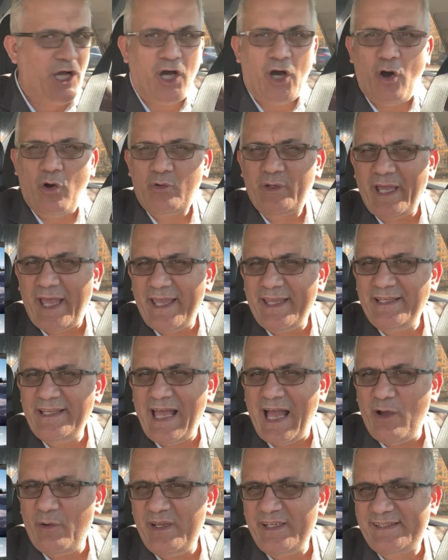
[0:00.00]
Okay,
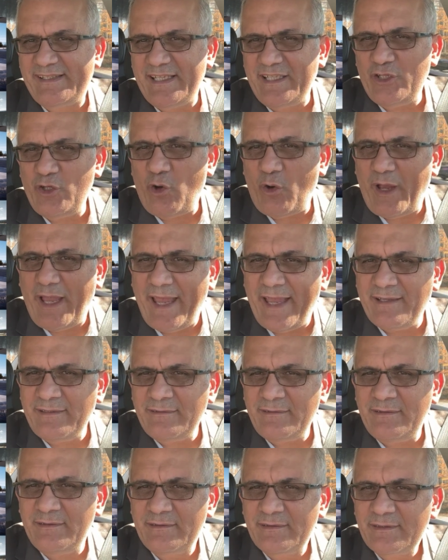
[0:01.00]
now it's in your
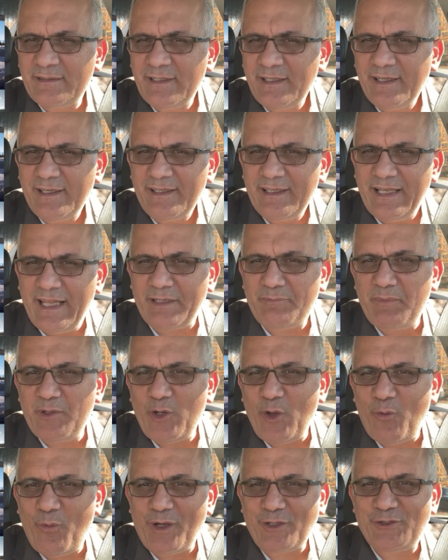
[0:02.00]
hands. Let me
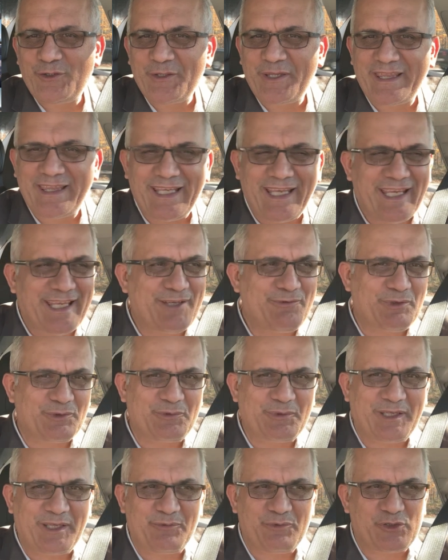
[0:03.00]
know what you think,
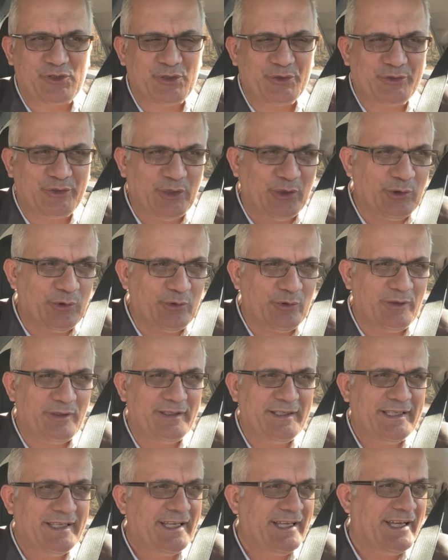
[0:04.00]
what you think we should do.
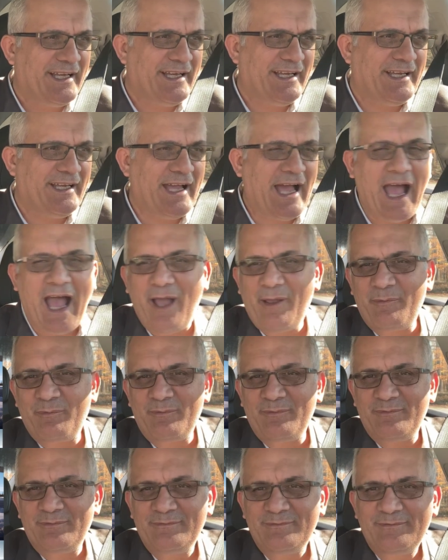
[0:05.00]

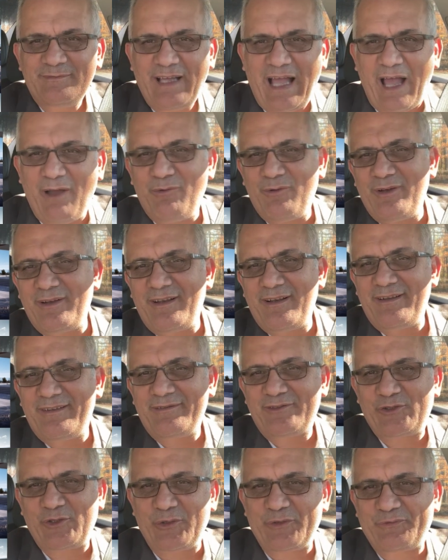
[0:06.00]
I
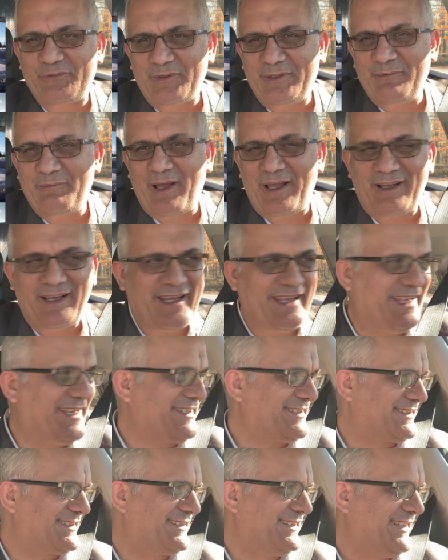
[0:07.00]
will choose for the Model
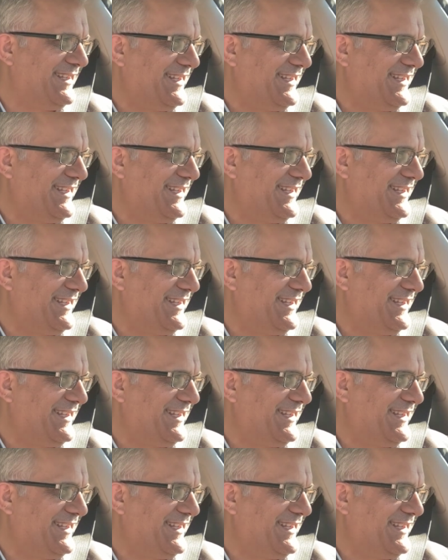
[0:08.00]
X.